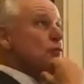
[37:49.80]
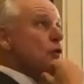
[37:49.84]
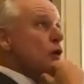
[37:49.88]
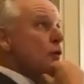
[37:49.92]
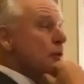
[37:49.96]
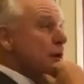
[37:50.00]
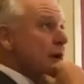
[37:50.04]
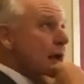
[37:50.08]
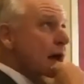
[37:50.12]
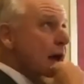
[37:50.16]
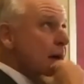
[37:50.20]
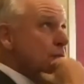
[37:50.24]

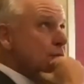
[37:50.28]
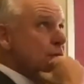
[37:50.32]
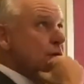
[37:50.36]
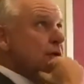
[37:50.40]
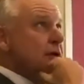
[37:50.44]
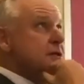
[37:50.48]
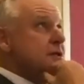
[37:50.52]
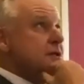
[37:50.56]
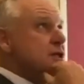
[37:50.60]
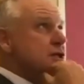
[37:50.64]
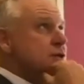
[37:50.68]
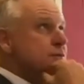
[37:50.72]
moment, I'm
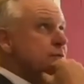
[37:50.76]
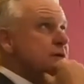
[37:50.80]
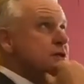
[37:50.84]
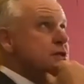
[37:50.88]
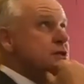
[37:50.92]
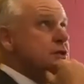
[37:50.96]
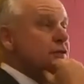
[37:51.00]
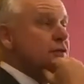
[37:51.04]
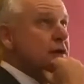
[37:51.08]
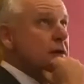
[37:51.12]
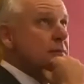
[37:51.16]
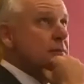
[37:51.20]
really
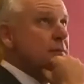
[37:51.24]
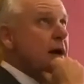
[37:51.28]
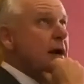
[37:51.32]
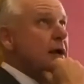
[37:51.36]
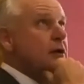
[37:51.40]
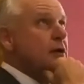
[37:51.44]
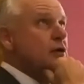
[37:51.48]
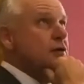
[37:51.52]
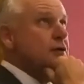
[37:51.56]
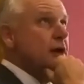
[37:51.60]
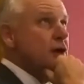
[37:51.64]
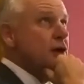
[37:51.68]
suspicious of
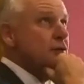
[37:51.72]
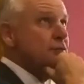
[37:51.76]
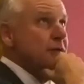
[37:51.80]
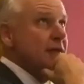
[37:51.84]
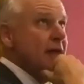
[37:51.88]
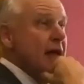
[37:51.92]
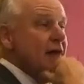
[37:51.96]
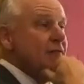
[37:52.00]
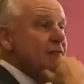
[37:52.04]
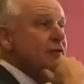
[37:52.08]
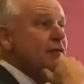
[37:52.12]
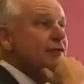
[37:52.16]
anybody who tells
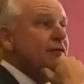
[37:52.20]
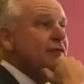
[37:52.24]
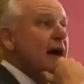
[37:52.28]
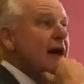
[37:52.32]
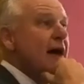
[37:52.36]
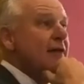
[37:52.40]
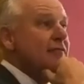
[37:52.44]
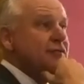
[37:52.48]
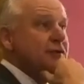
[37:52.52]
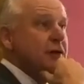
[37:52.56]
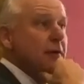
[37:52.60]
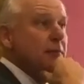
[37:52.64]
me they have a
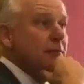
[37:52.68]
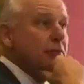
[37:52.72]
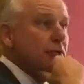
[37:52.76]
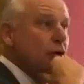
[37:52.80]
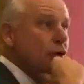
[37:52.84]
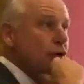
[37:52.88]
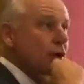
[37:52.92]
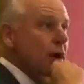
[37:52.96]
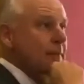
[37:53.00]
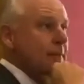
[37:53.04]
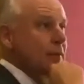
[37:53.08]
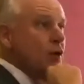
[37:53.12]
5-step
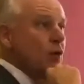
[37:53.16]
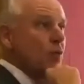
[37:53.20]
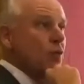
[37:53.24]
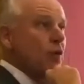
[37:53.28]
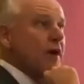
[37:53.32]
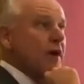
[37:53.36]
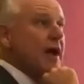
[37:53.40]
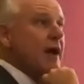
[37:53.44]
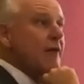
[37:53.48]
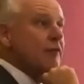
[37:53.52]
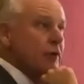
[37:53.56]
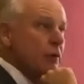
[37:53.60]
program that'll
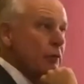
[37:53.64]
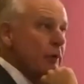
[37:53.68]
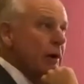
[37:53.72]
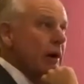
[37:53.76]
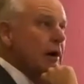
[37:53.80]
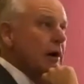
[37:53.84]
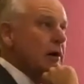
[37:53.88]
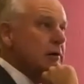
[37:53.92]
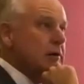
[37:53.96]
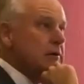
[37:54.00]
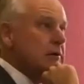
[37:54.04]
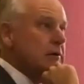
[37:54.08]
work everywhere.